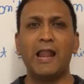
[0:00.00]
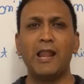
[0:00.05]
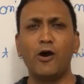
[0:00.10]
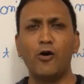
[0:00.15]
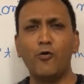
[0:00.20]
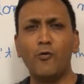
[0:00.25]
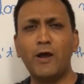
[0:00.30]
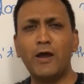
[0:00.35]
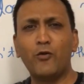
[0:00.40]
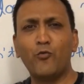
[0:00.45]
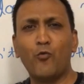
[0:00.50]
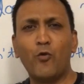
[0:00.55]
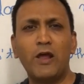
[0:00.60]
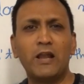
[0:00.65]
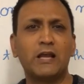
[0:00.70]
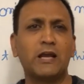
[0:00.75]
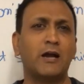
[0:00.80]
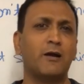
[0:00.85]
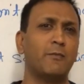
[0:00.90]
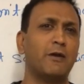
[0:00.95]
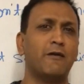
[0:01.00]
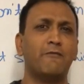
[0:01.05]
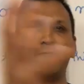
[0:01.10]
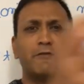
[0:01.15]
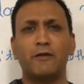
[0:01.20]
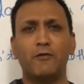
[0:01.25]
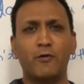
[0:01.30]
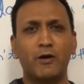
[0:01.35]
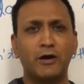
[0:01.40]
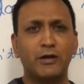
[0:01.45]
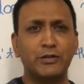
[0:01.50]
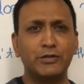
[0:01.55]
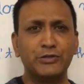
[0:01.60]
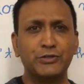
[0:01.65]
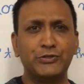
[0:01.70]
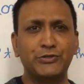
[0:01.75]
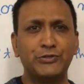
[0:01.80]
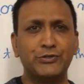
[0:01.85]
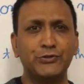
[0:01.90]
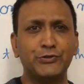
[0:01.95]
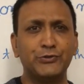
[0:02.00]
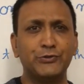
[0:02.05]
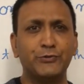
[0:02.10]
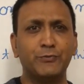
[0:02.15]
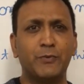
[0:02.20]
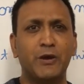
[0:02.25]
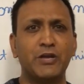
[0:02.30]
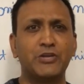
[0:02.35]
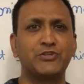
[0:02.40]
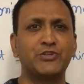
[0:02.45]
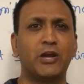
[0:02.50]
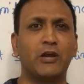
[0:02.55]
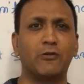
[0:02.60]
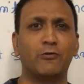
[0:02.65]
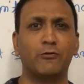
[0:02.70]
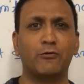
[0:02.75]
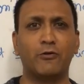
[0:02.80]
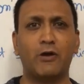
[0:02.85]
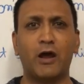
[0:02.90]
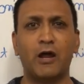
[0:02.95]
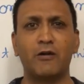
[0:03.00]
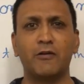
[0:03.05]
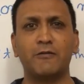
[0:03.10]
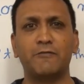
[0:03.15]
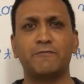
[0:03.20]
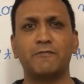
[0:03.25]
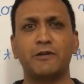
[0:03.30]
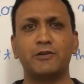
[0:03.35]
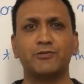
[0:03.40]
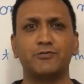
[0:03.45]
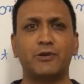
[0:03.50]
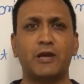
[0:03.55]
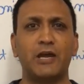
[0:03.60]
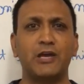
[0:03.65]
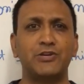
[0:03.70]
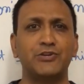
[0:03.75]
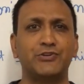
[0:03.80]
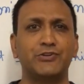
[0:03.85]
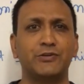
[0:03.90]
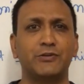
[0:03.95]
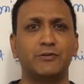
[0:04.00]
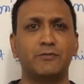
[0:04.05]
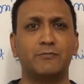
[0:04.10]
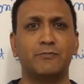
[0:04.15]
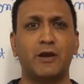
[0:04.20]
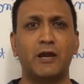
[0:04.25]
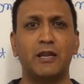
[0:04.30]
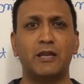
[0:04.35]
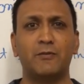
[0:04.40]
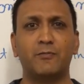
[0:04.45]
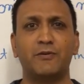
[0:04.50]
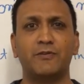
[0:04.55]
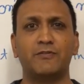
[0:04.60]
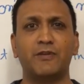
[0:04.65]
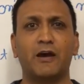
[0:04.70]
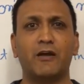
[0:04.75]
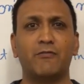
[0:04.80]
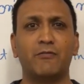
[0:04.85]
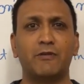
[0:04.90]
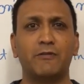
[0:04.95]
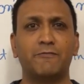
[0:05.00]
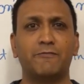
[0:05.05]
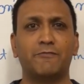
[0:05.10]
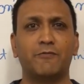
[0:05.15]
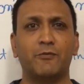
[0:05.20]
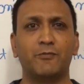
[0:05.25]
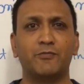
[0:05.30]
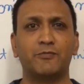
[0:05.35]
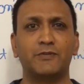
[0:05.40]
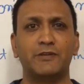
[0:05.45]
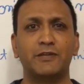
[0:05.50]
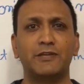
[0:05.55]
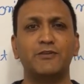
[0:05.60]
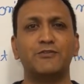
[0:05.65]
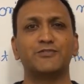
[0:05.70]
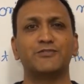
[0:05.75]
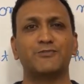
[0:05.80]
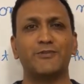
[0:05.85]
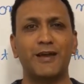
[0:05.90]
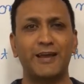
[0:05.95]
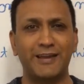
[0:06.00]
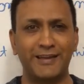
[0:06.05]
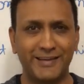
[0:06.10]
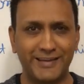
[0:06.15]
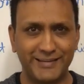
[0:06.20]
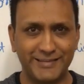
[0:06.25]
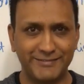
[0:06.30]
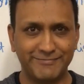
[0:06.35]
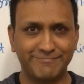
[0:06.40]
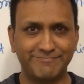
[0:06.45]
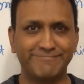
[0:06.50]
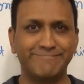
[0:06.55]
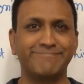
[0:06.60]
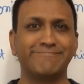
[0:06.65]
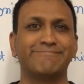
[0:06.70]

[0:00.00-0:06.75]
Hello and welcome everyone to my channel Arif Education. My name is Arif from Sydney, Australia.